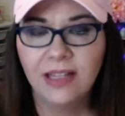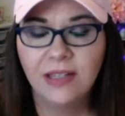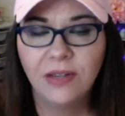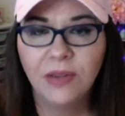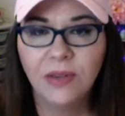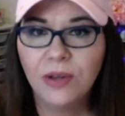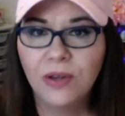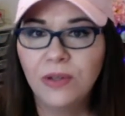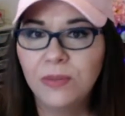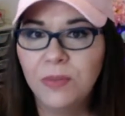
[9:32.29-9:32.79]
So
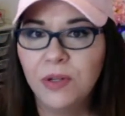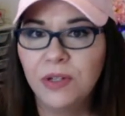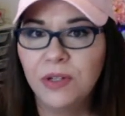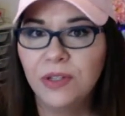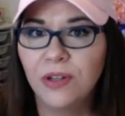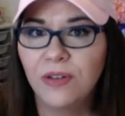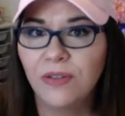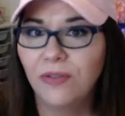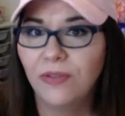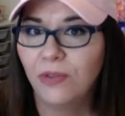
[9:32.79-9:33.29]
those
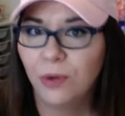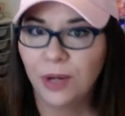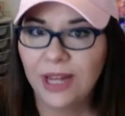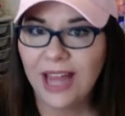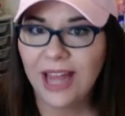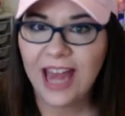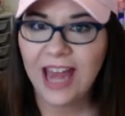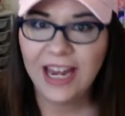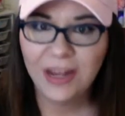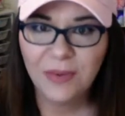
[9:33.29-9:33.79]
books are
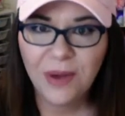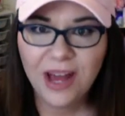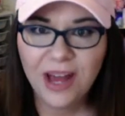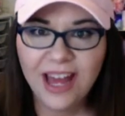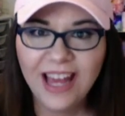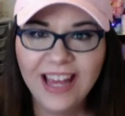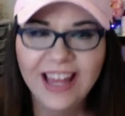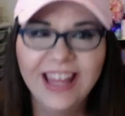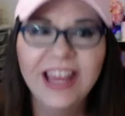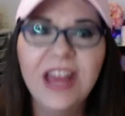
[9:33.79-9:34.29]
free
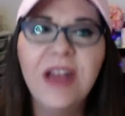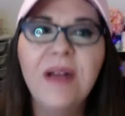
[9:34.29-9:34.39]
anyway,